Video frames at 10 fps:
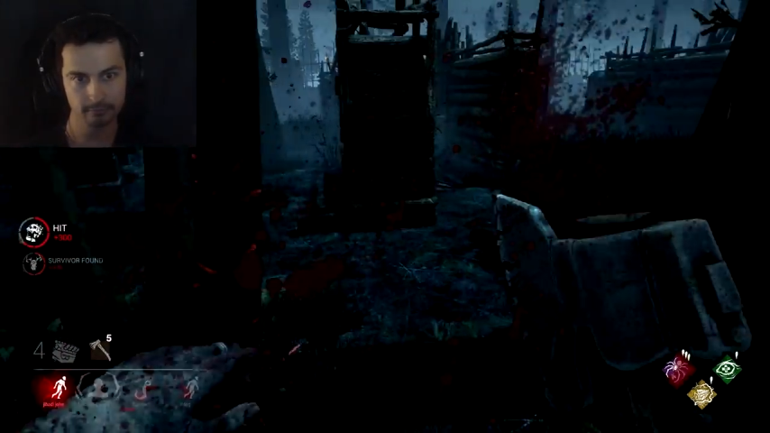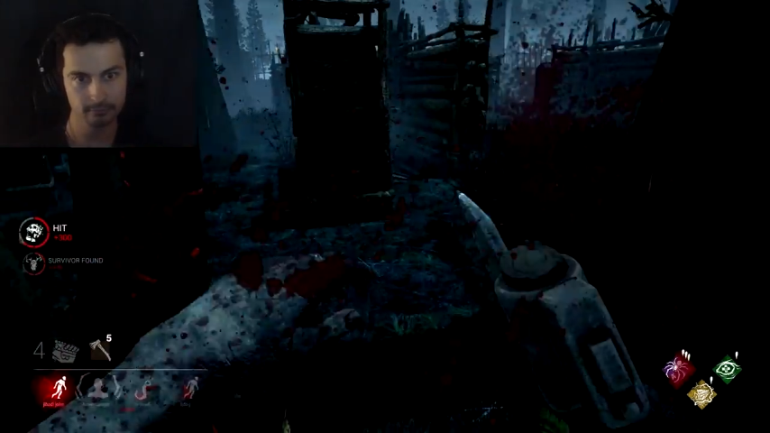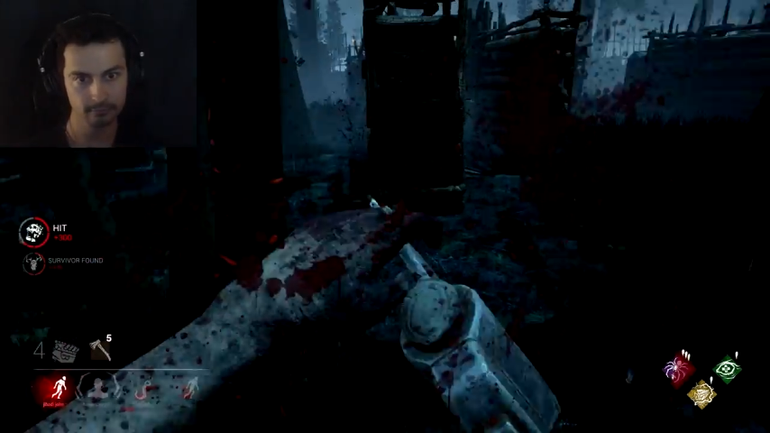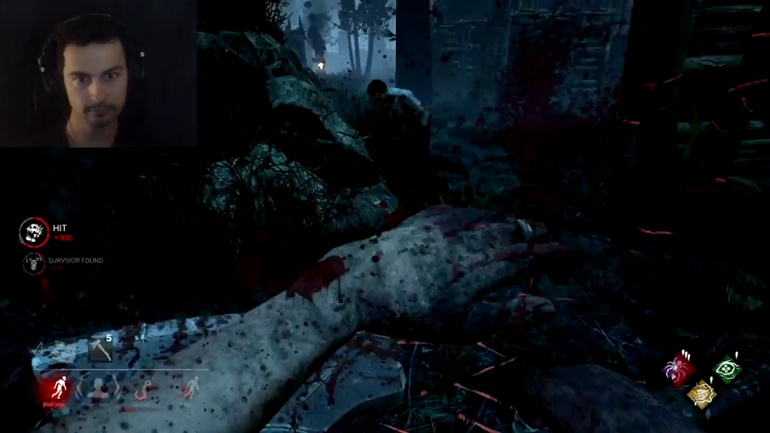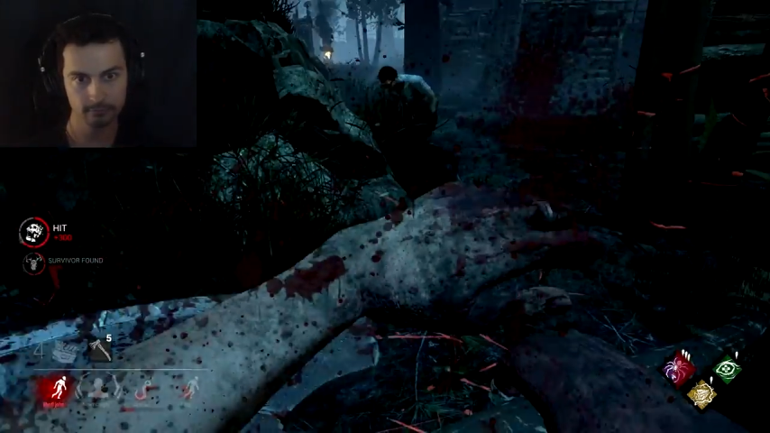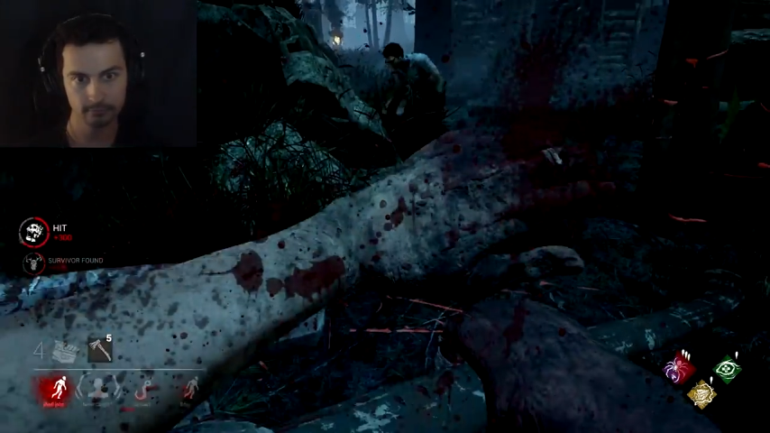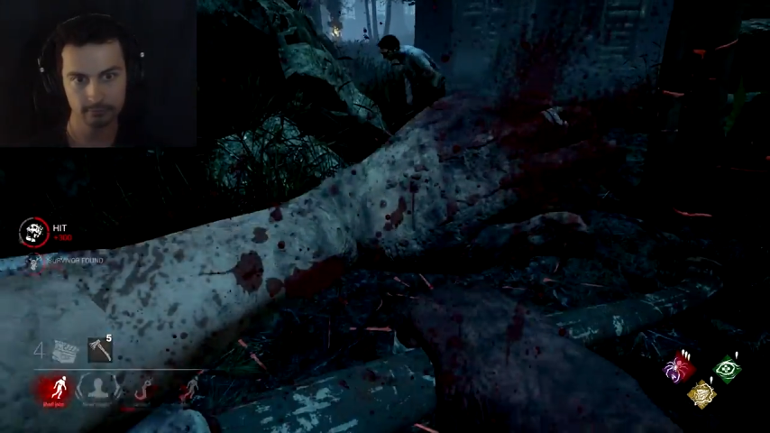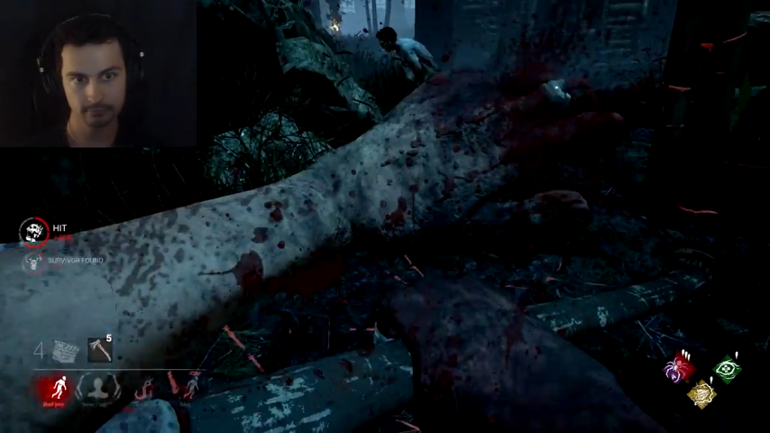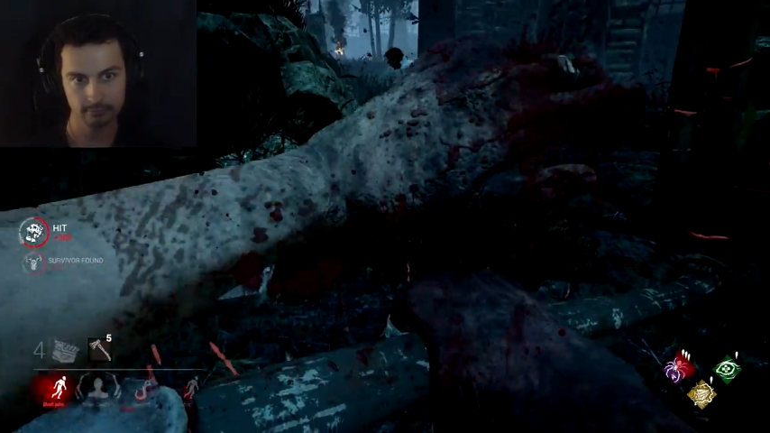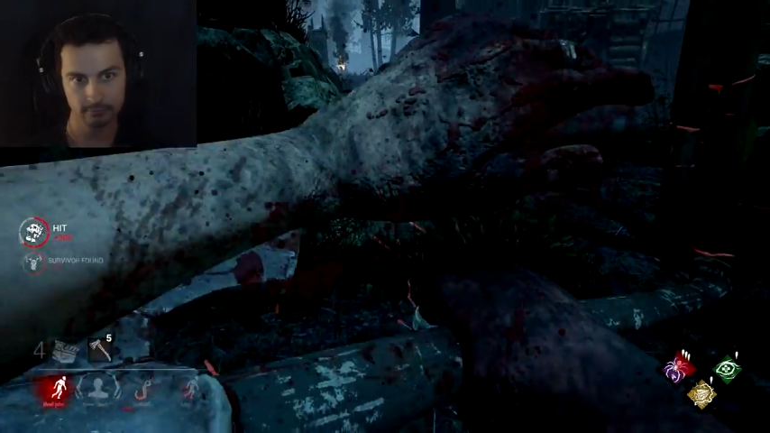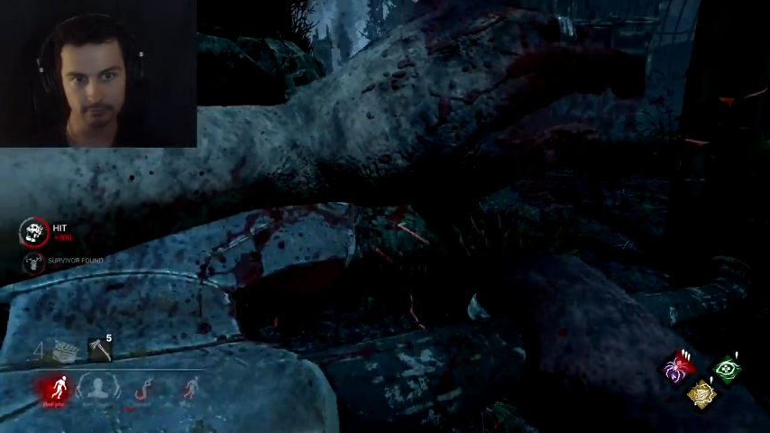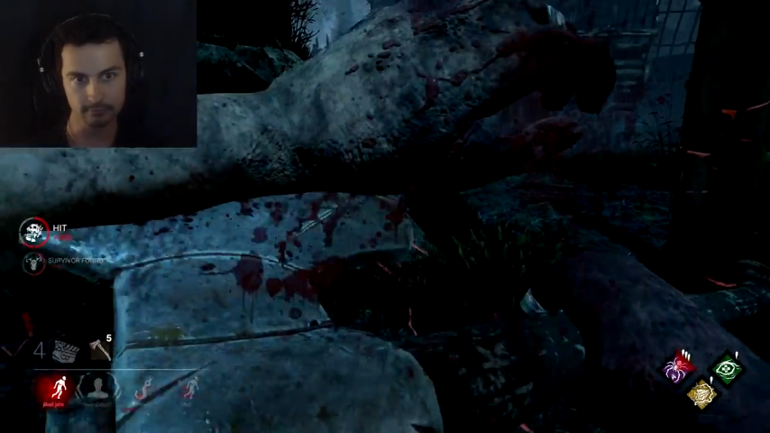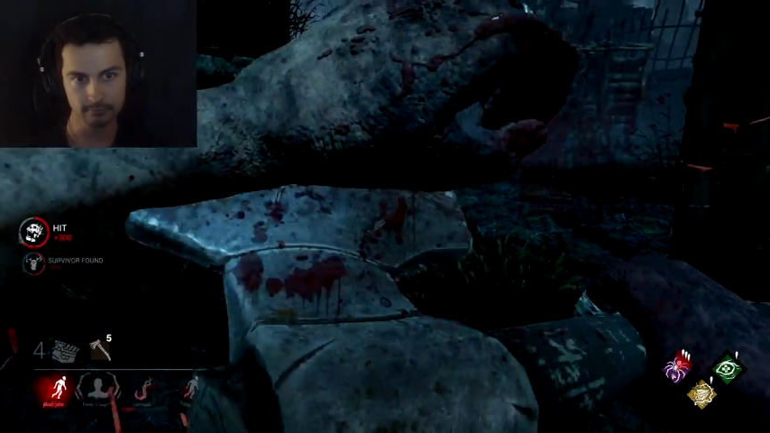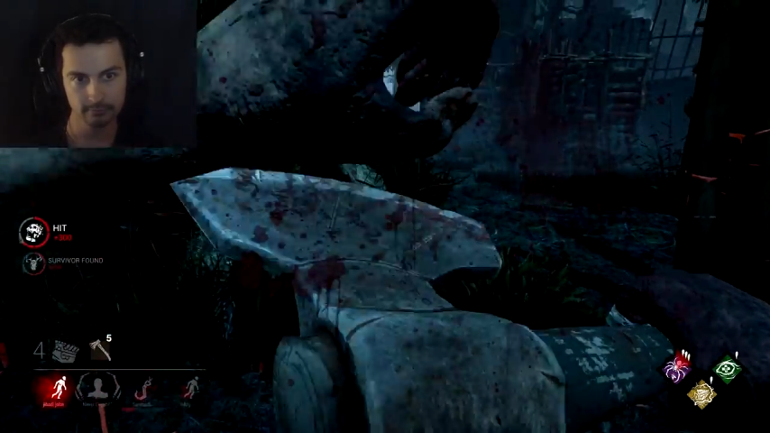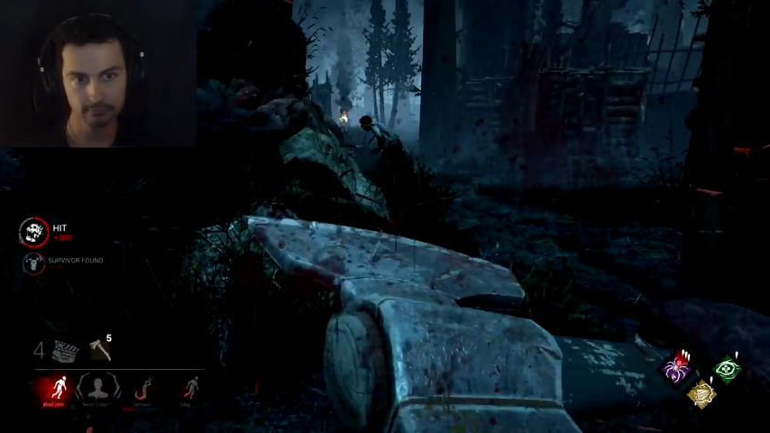
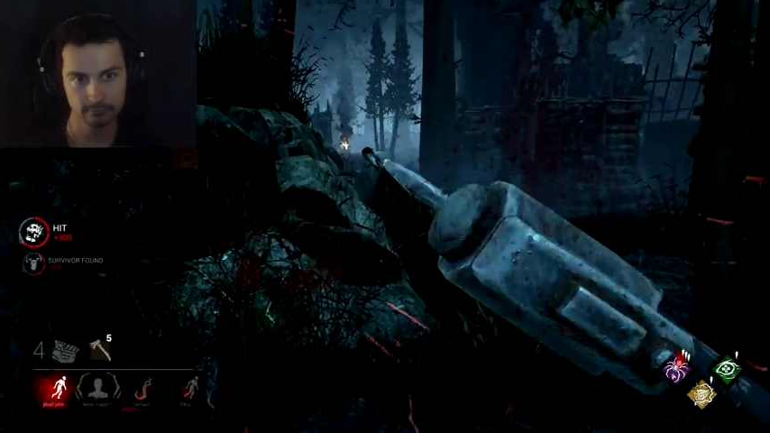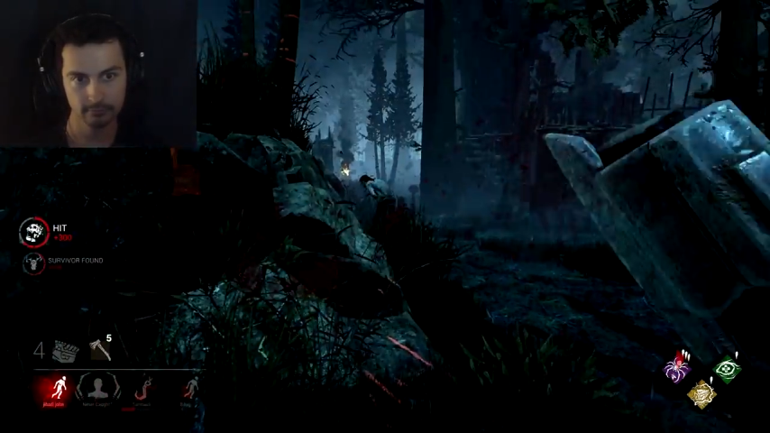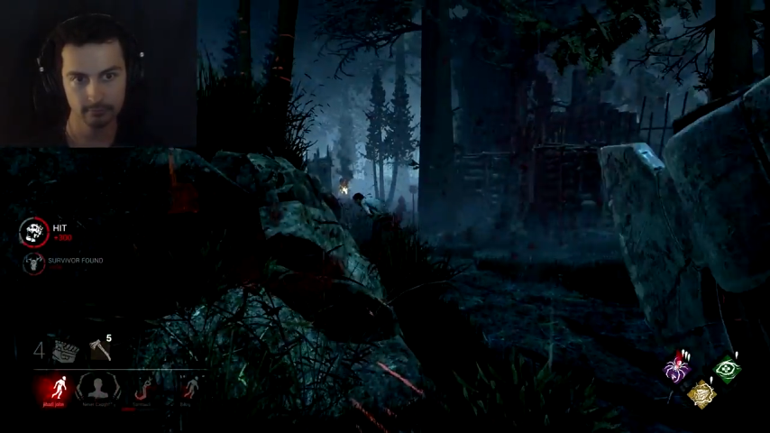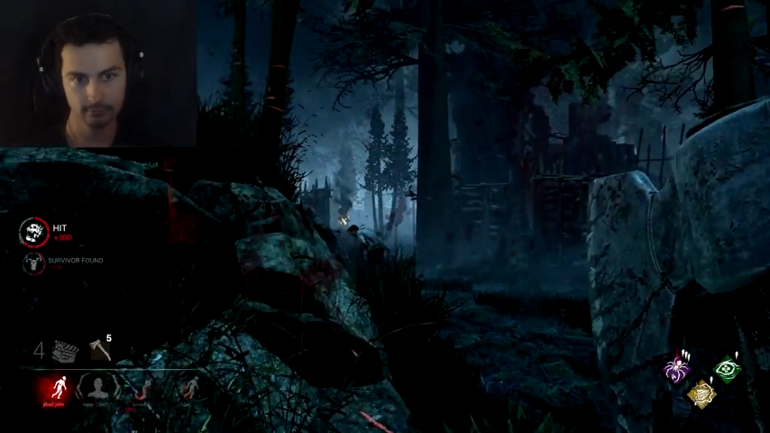No one is speaking in this clip.